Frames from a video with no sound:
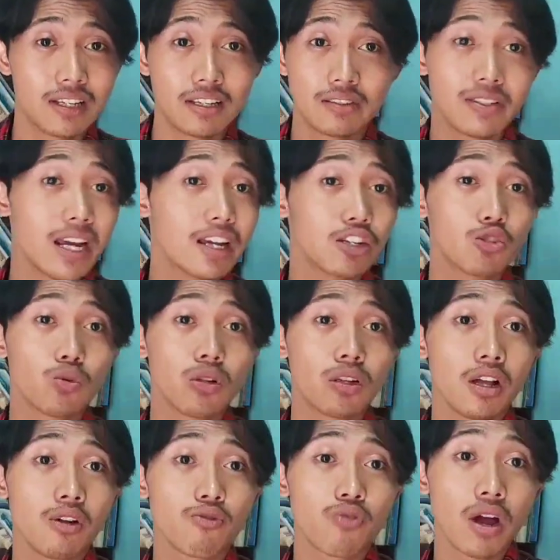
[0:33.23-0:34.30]
sexual
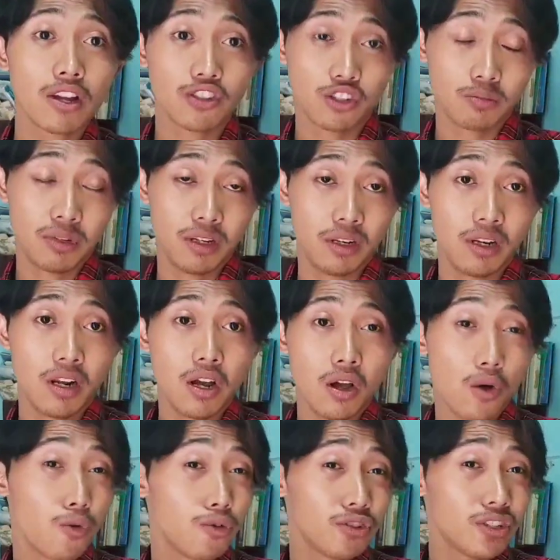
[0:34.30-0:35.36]
harassment,
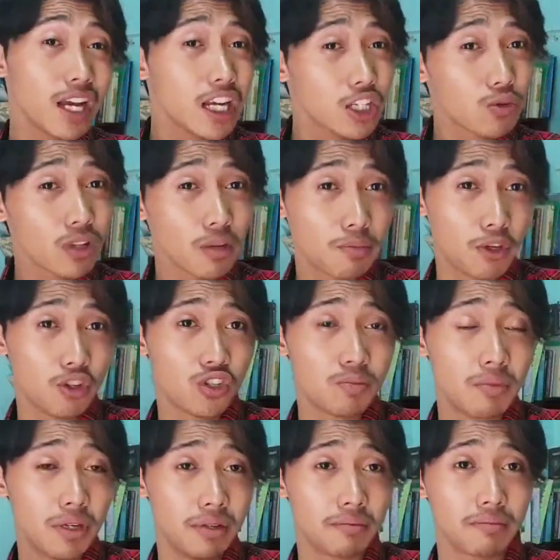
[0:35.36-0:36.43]
or sexual
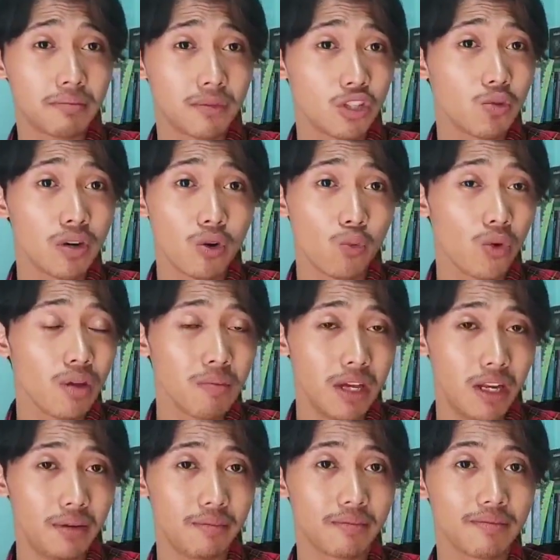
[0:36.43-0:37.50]
abusement toward
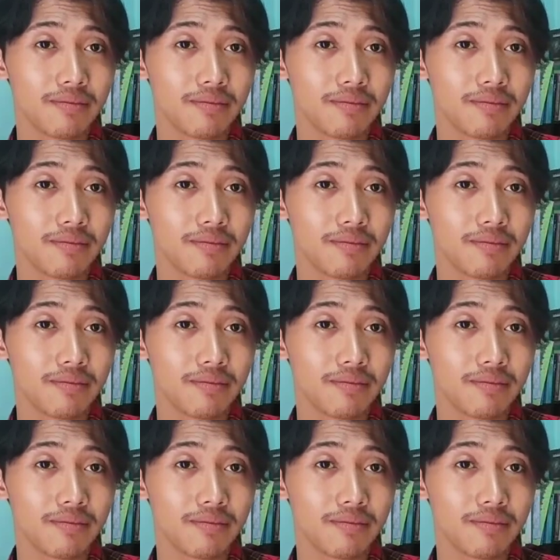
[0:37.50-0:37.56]
women.